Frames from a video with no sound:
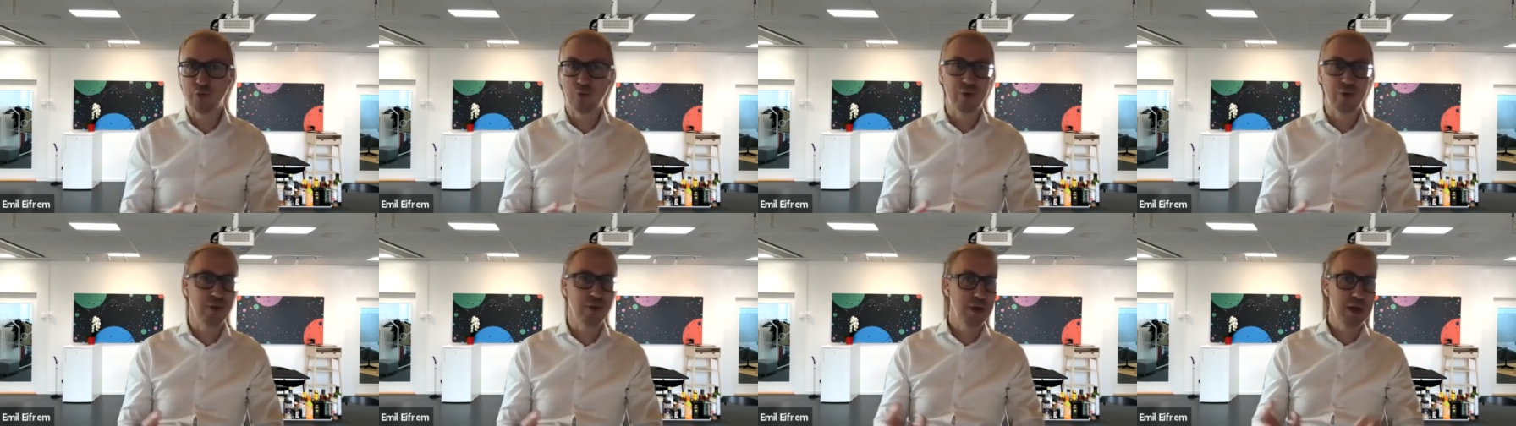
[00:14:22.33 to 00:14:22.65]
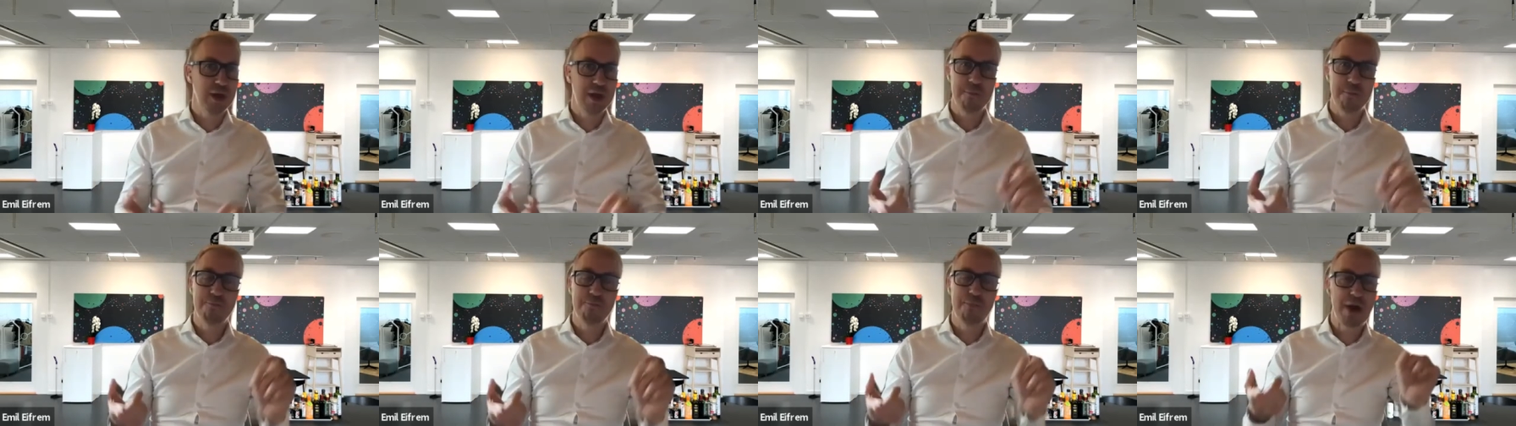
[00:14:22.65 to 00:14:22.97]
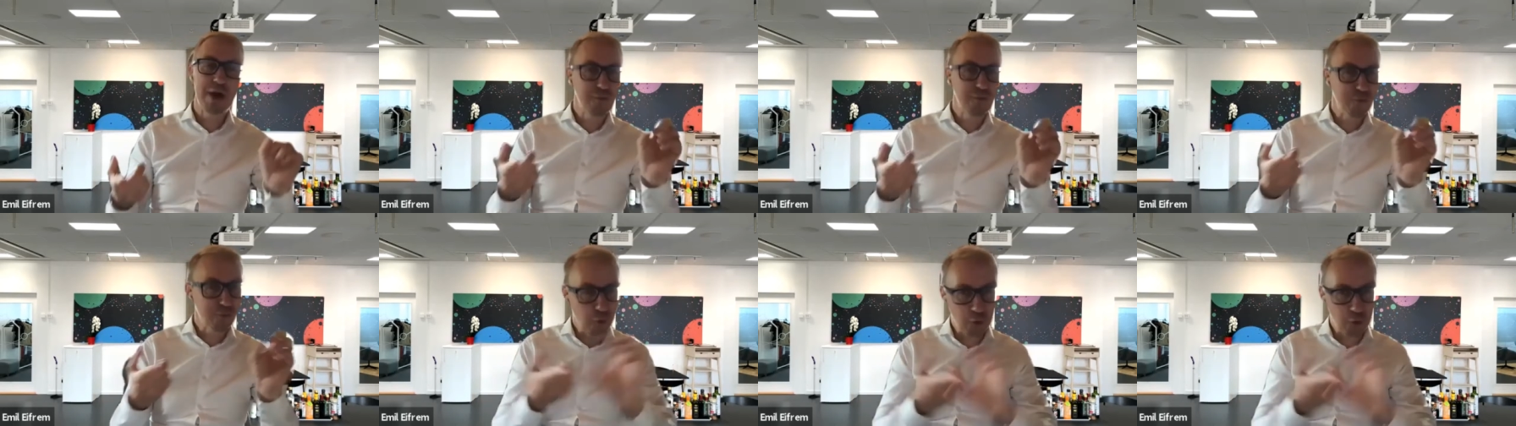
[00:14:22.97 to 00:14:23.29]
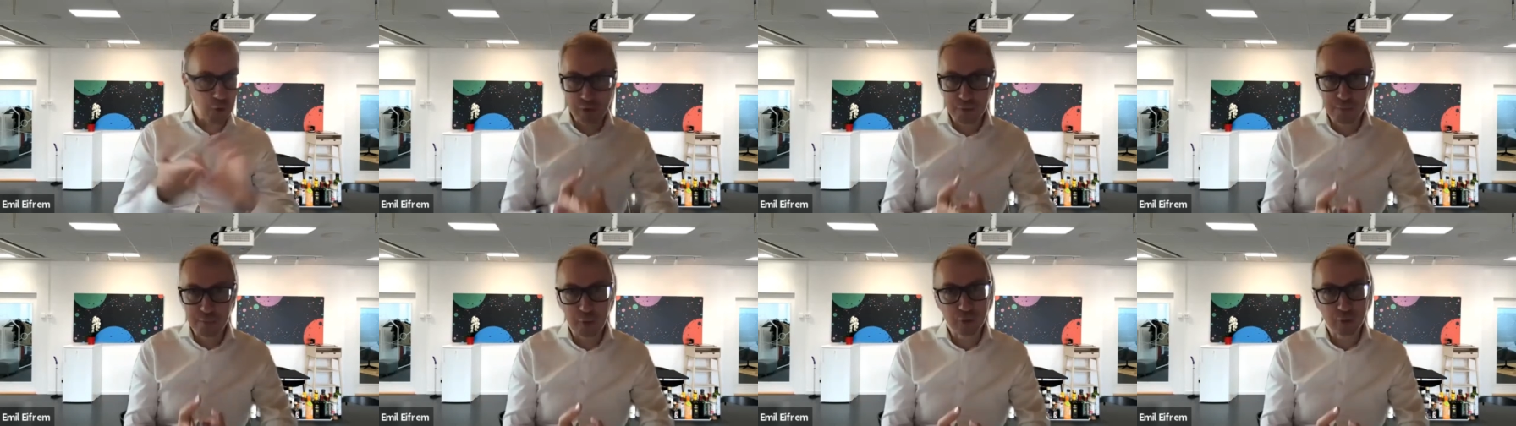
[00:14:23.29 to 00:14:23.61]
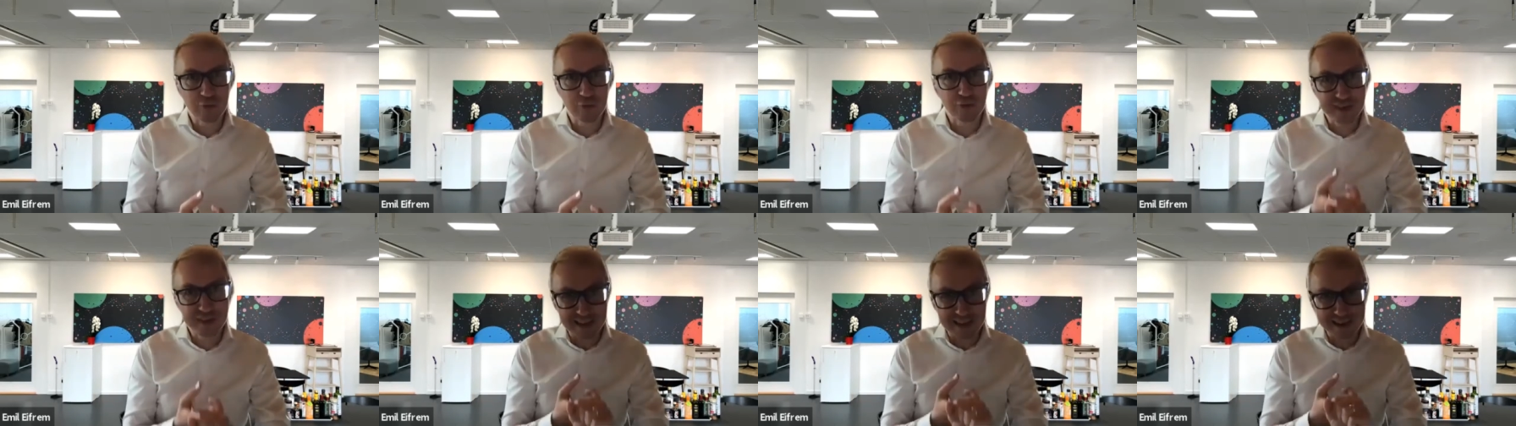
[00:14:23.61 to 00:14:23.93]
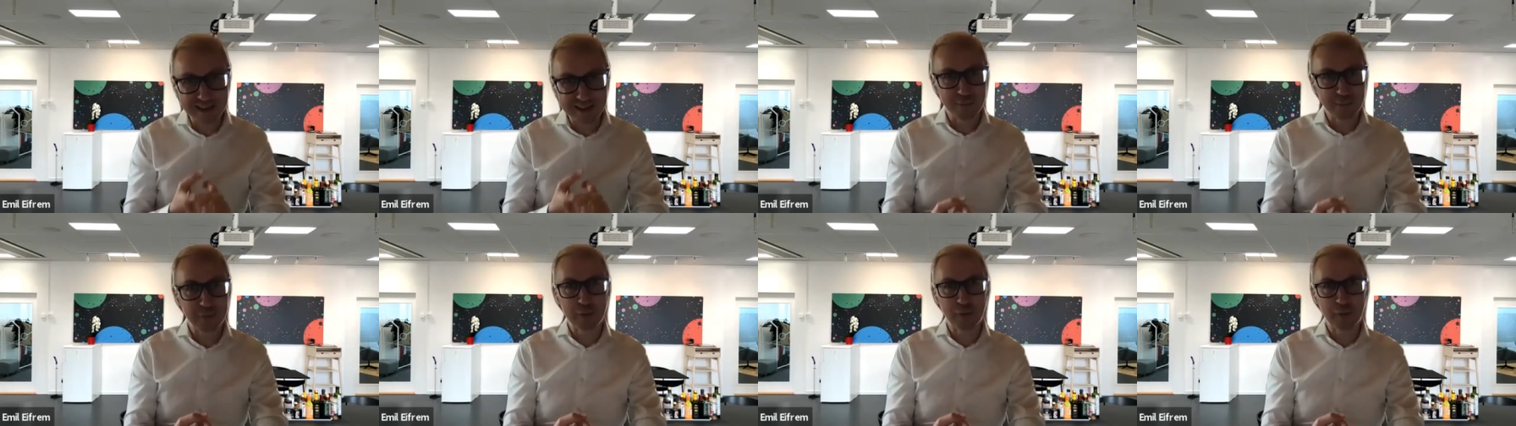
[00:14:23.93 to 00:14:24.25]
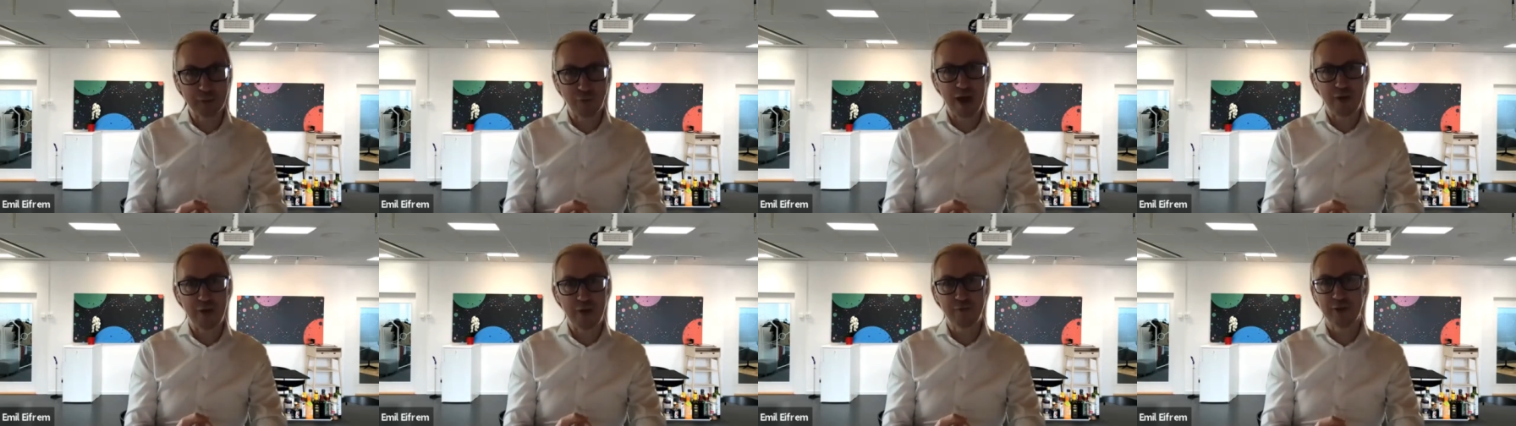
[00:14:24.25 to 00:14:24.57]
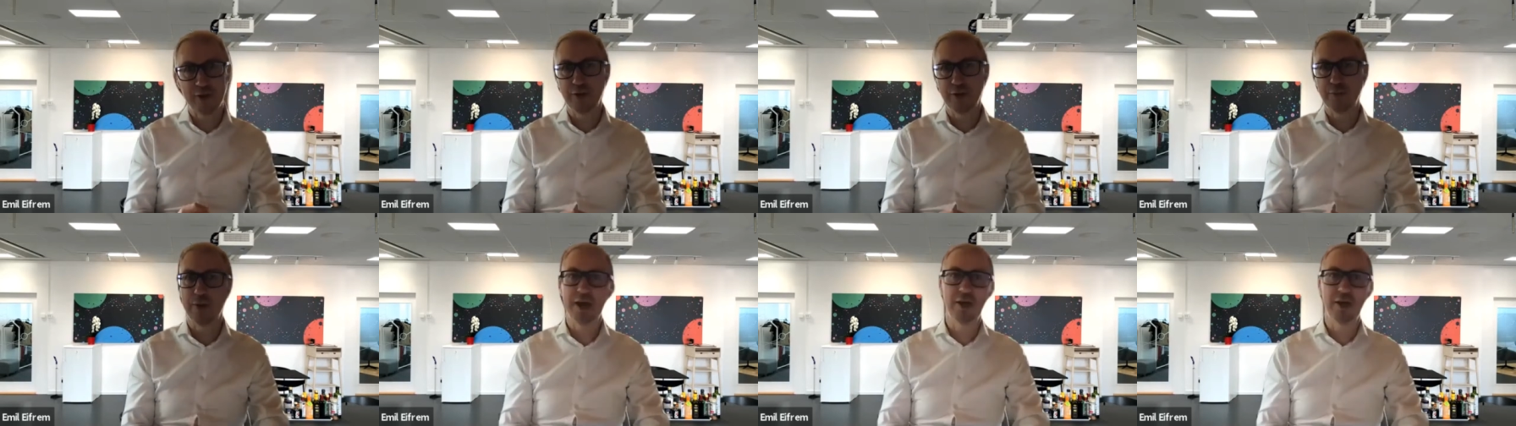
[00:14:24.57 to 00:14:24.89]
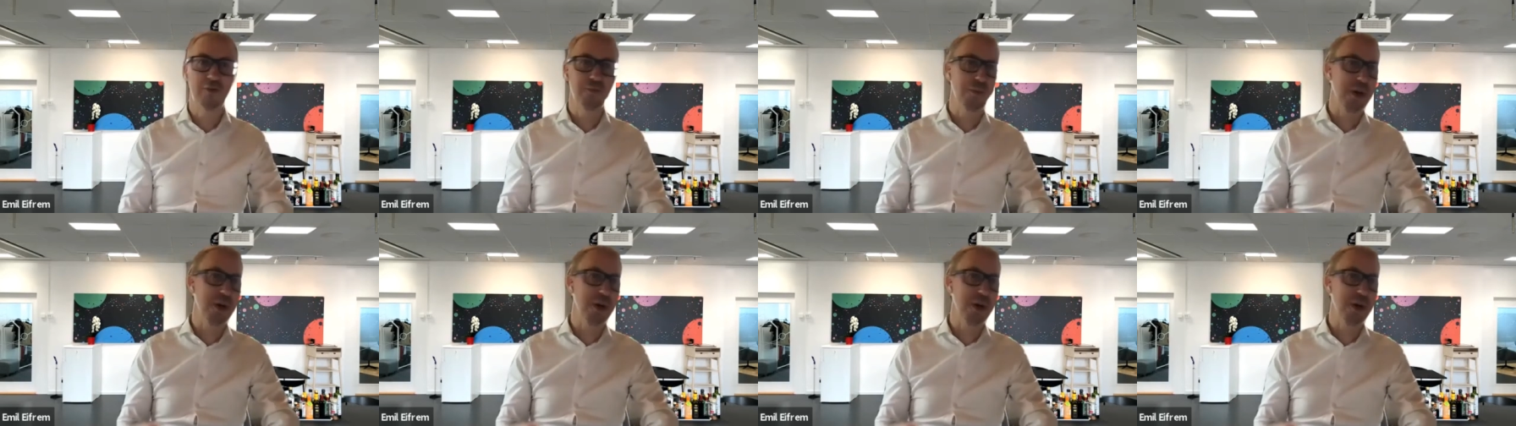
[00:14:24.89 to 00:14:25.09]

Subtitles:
We're by far the most scalable graph database,